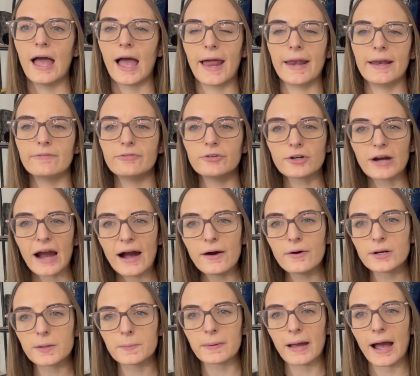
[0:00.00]
And if you're
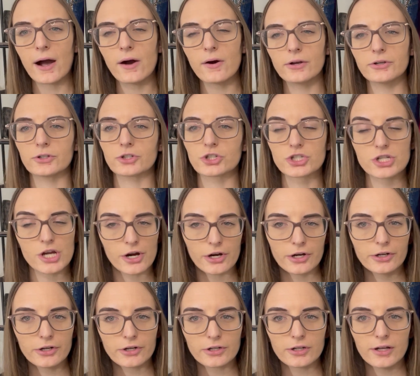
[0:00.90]
out and about and you're
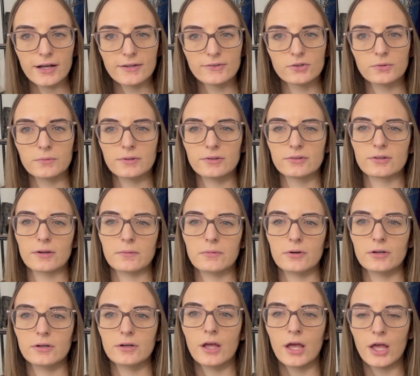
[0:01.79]
sharing your closet with
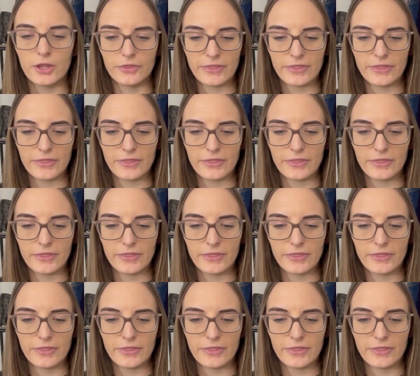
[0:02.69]
someone,